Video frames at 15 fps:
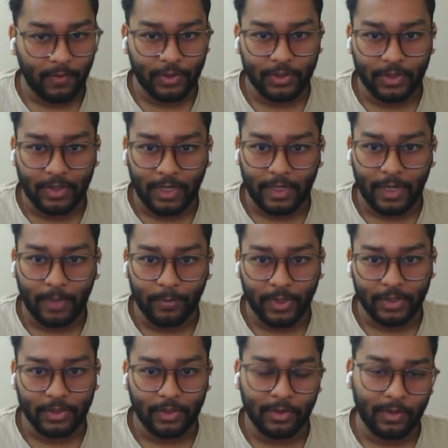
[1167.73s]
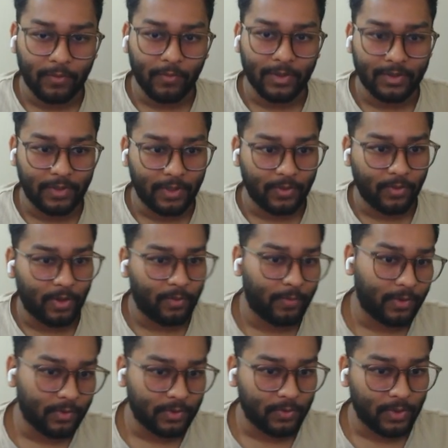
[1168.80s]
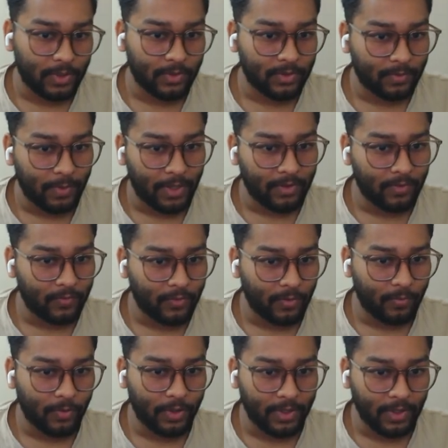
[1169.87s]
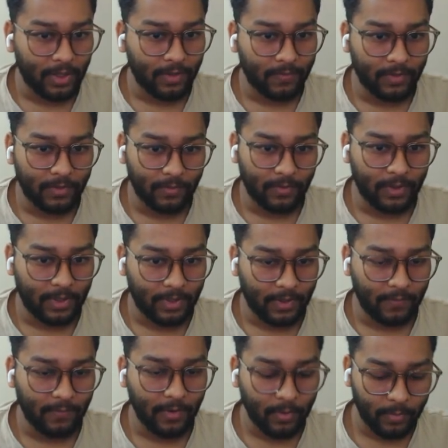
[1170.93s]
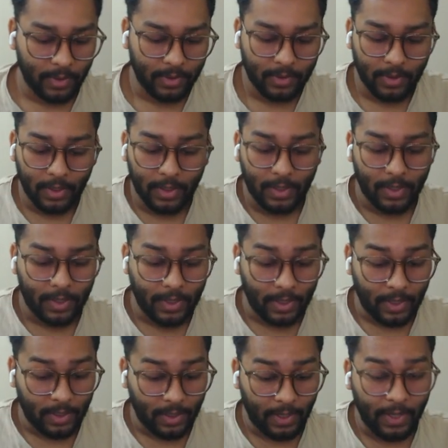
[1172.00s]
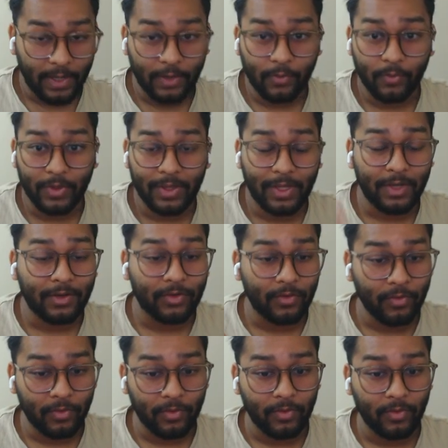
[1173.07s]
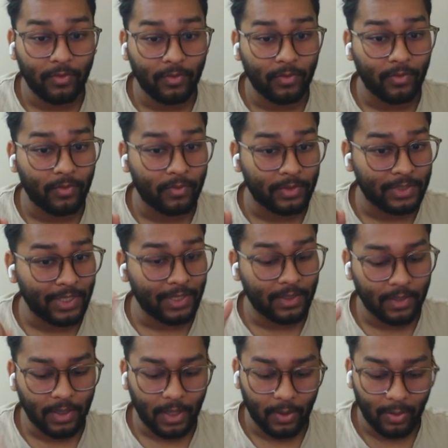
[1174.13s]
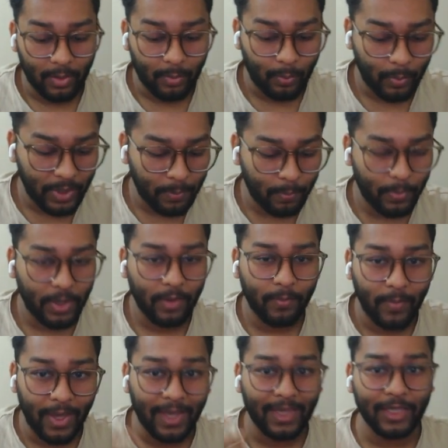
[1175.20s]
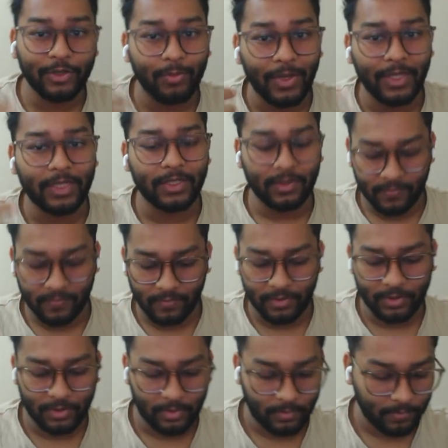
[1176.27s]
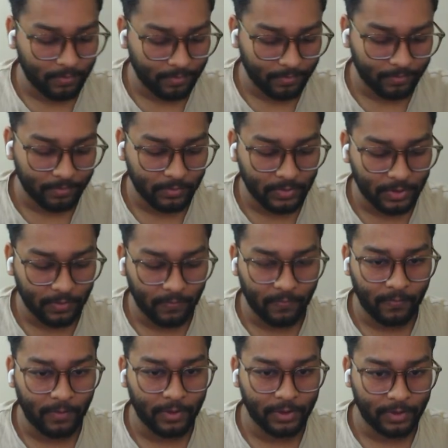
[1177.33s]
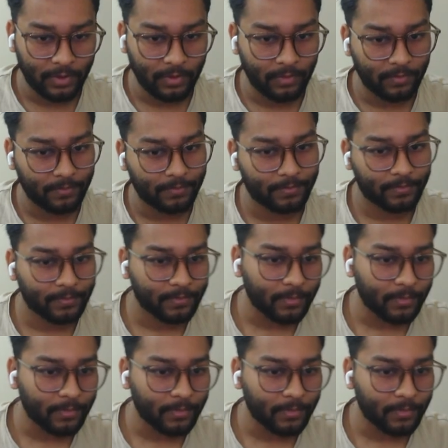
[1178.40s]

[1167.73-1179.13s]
the version that I mentioned was required, because we used Python 3.11 to create the environment, and we need to check our pip package manager's version. So version,